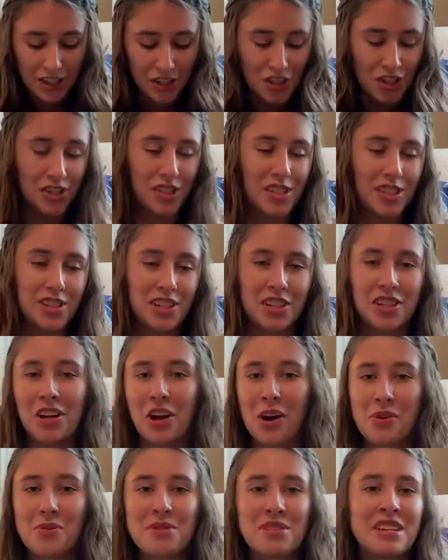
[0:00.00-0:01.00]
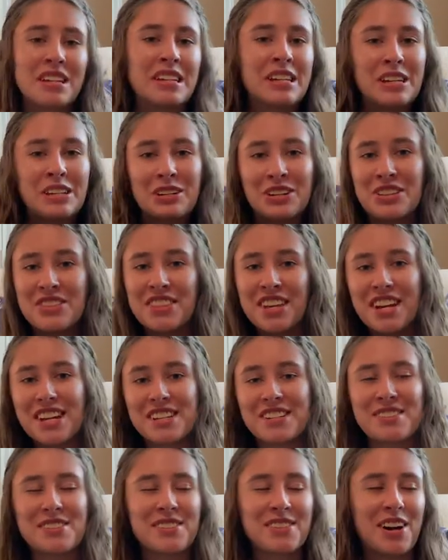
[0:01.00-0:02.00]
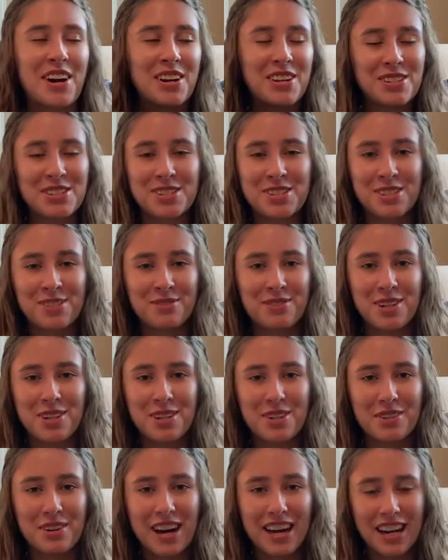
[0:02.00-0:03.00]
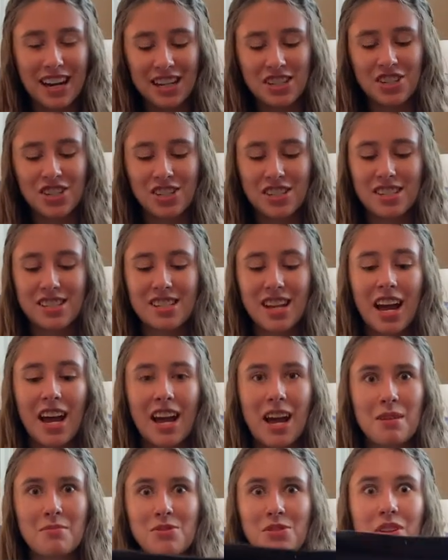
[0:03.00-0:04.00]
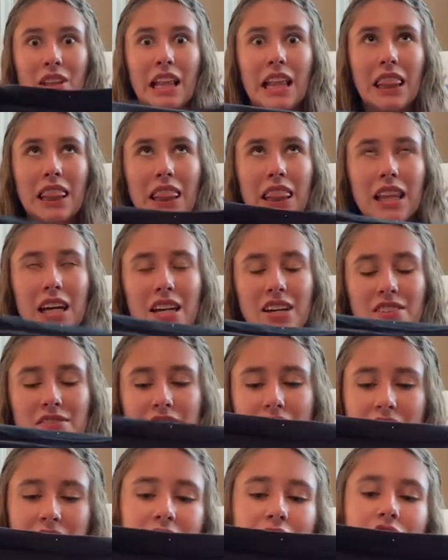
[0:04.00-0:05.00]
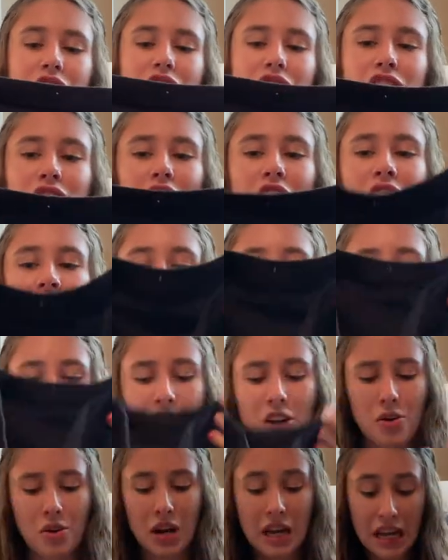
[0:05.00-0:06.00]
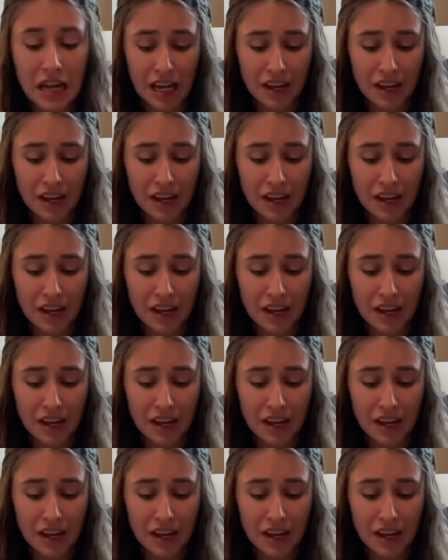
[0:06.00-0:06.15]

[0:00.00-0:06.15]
just you know thinking good things got us through and I just I absolutely loved this shirt so